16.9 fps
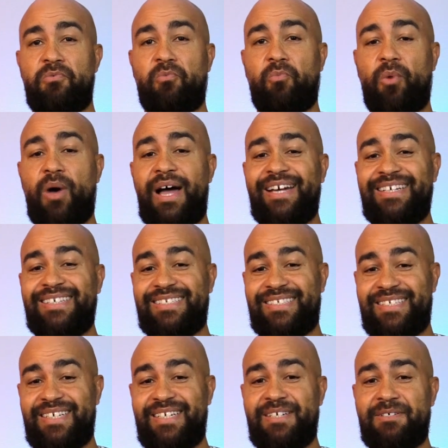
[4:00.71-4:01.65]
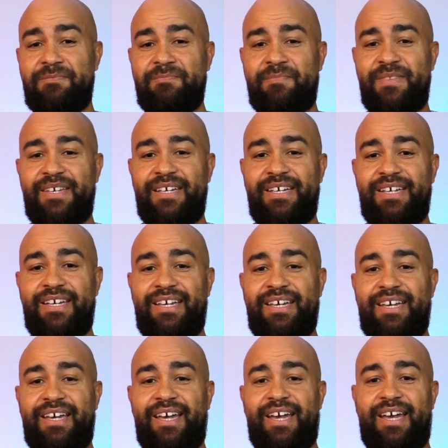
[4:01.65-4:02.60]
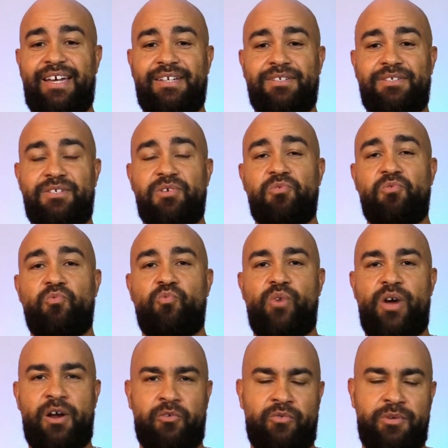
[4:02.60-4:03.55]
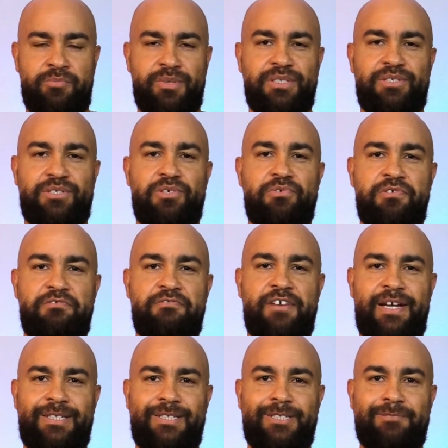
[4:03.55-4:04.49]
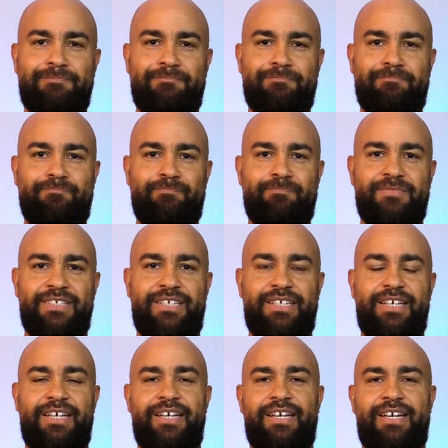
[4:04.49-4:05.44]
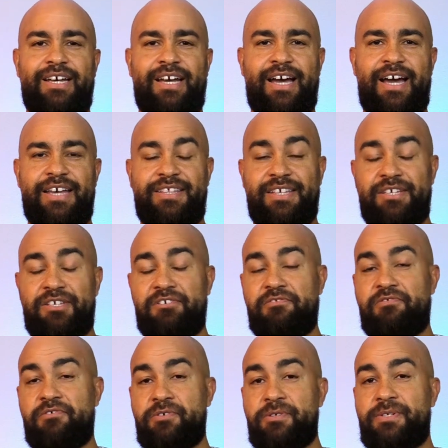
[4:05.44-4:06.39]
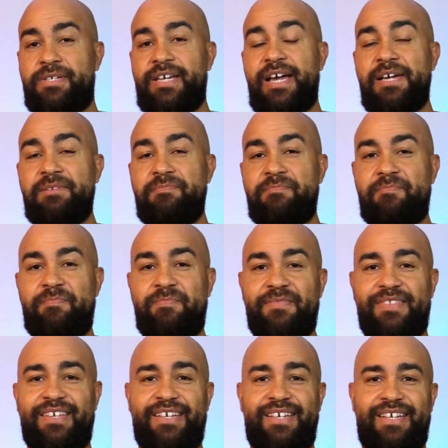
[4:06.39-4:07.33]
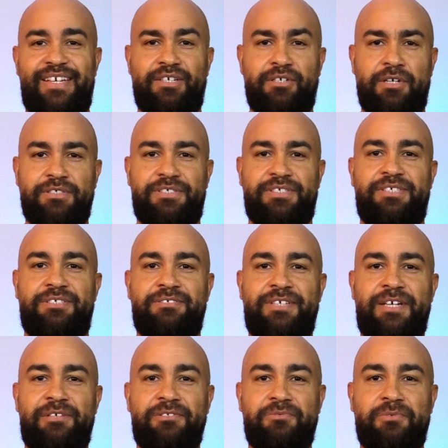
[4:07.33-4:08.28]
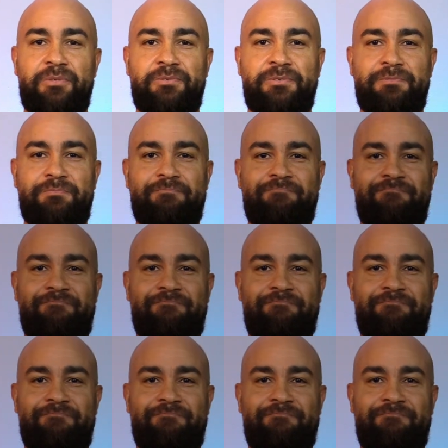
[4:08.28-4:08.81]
why it's there and where we must go to find it. I thank you for your time, and I'll see you down the road.